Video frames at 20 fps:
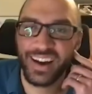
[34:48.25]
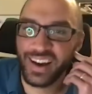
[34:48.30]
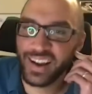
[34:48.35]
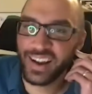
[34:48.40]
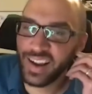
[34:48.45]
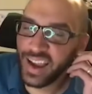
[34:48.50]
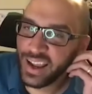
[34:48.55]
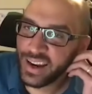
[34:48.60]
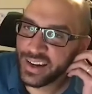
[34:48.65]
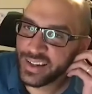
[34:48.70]

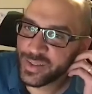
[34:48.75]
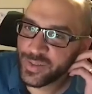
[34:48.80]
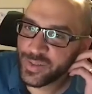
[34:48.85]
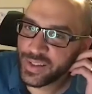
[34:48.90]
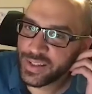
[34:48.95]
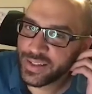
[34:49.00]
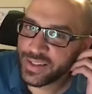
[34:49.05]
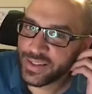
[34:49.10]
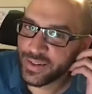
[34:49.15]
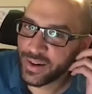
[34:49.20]
Uh, how did
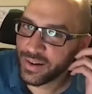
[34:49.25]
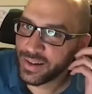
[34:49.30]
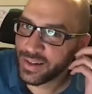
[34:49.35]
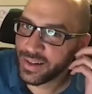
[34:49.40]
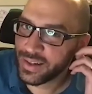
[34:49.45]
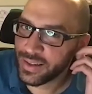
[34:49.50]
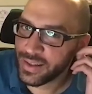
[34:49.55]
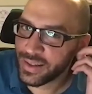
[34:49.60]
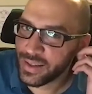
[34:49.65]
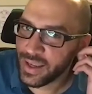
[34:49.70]
you get
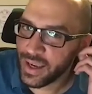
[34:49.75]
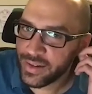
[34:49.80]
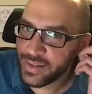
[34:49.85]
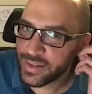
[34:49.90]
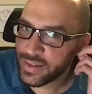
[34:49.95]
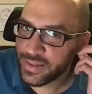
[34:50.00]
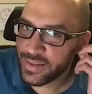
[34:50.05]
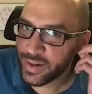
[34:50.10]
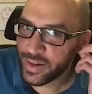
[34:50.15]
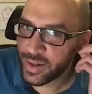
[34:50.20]
started in
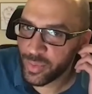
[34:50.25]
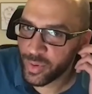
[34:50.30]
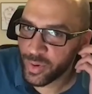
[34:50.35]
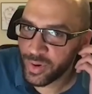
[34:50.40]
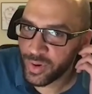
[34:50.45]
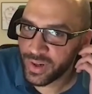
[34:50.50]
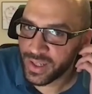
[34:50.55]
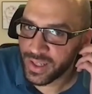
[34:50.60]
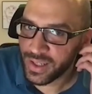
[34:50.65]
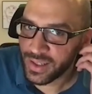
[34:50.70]
How did you get started
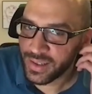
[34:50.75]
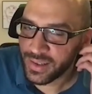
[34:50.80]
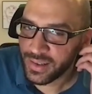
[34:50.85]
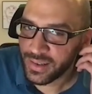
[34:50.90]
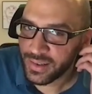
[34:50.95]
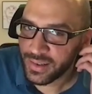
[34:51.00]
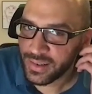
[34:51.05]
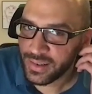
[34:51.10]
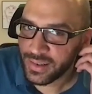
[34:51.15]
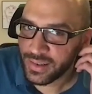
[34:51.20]
in boring?